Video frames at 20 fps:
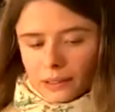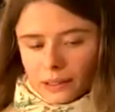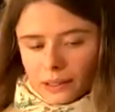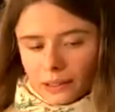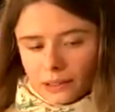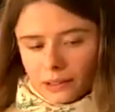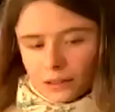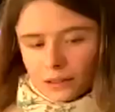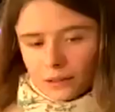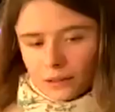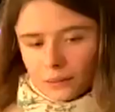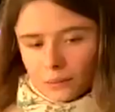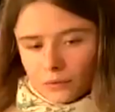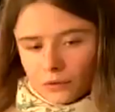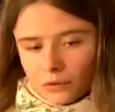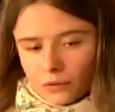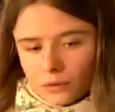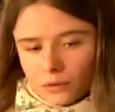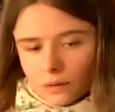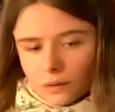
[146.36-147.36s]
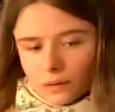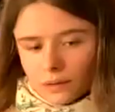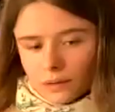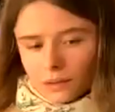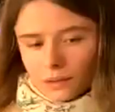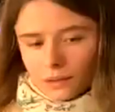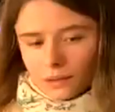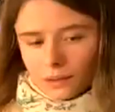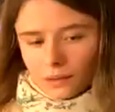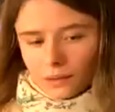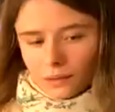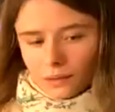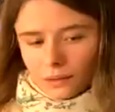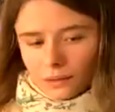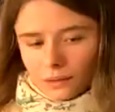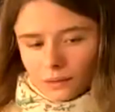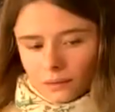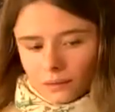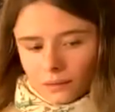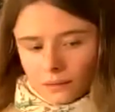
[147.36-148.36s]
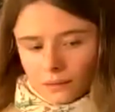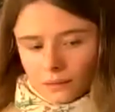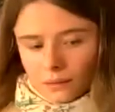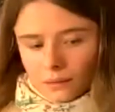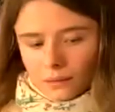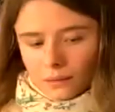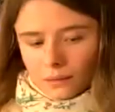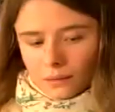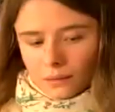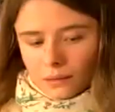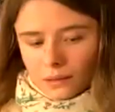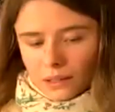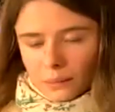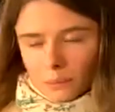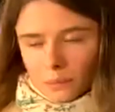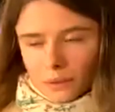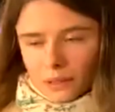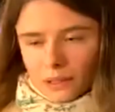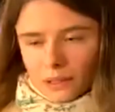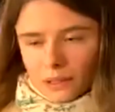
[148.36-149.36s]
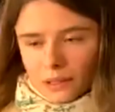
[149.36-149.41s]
And after the vaccination, you